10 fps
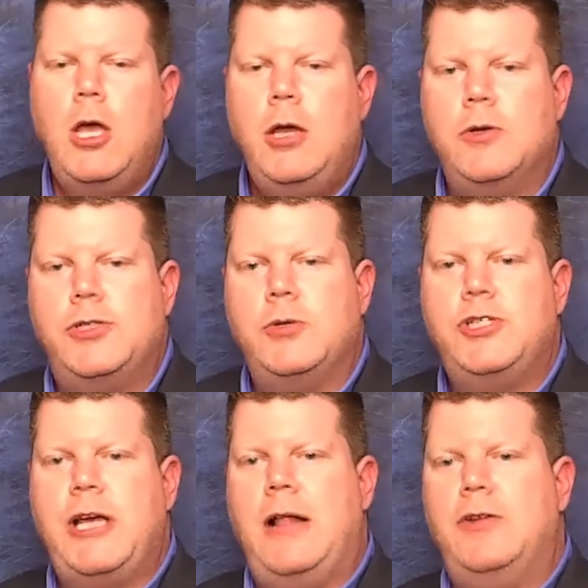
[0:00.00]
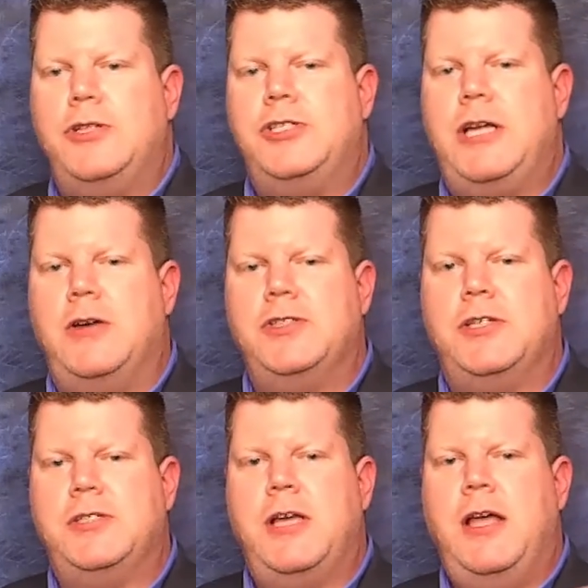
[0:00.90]
You know, a sociologist tells
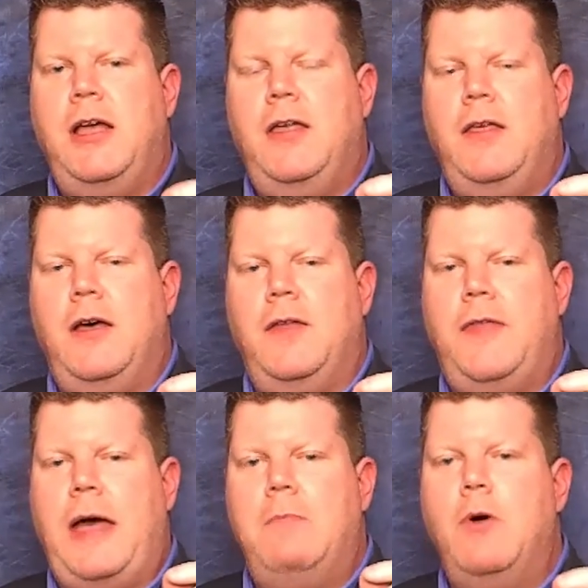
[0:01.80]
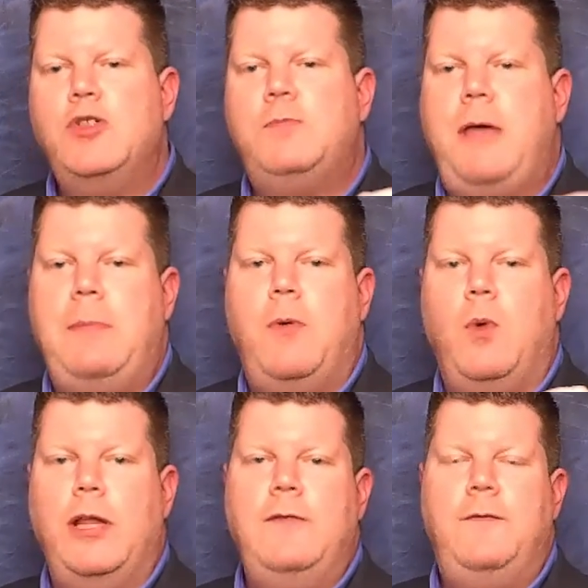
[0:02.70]
us that most people
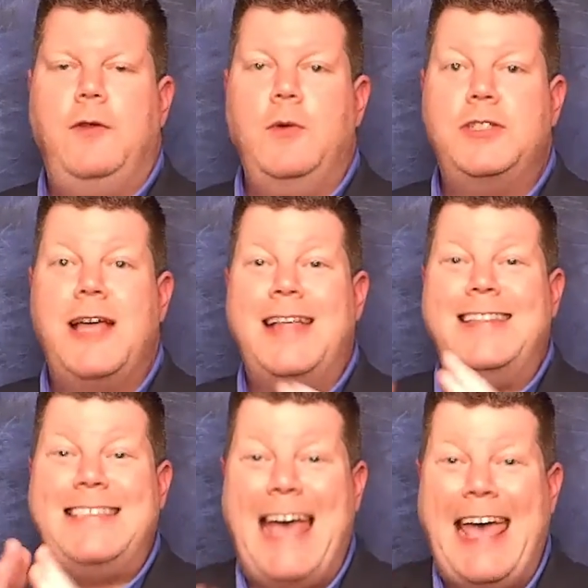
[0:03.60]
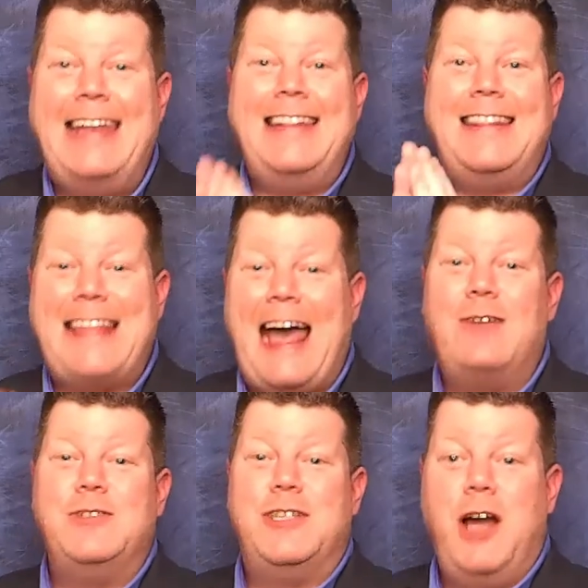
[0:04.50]
will influence
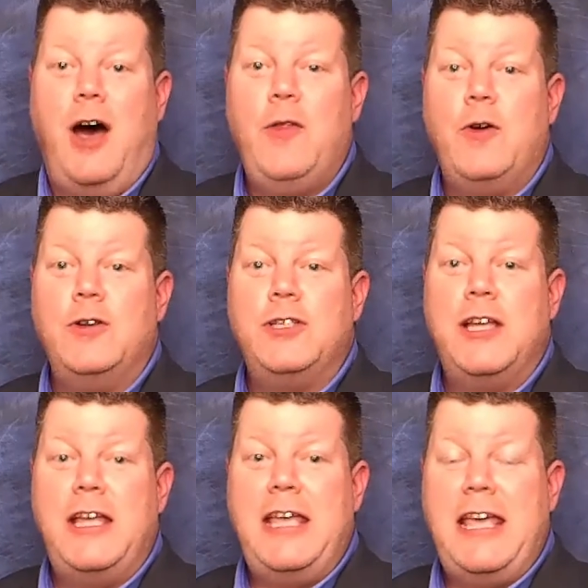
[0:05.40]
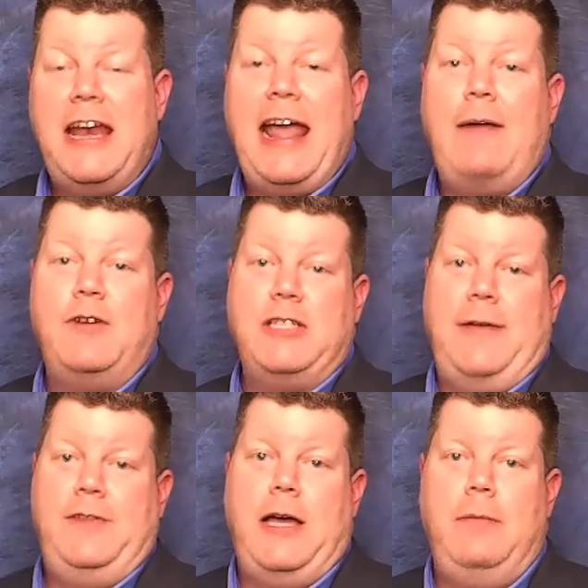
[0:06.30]
10,000 others in an average
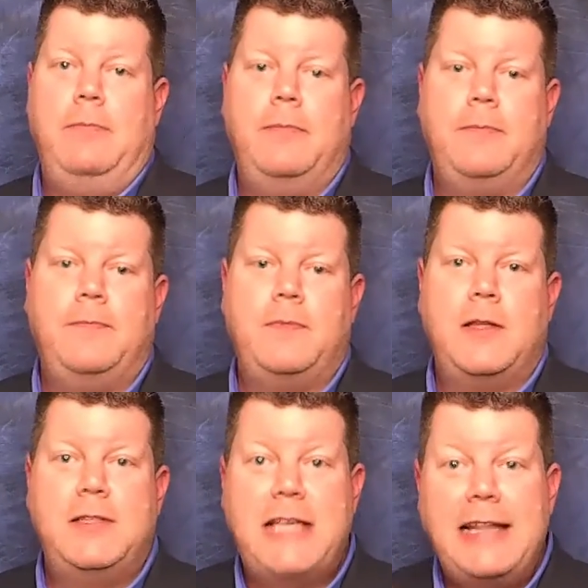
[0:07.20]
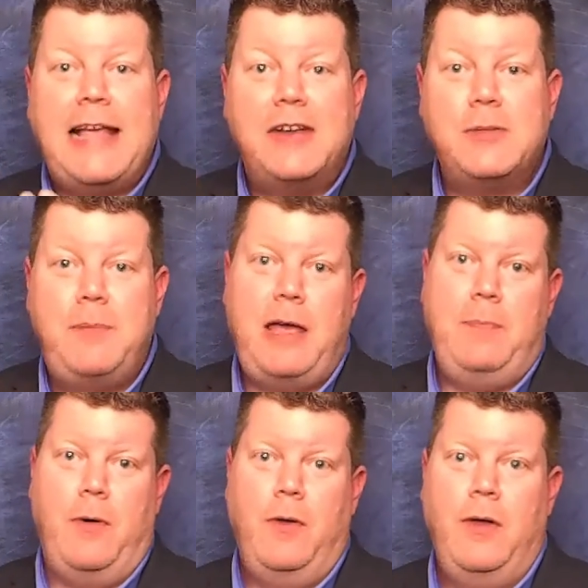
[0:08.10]
lifetime. 10,000 people.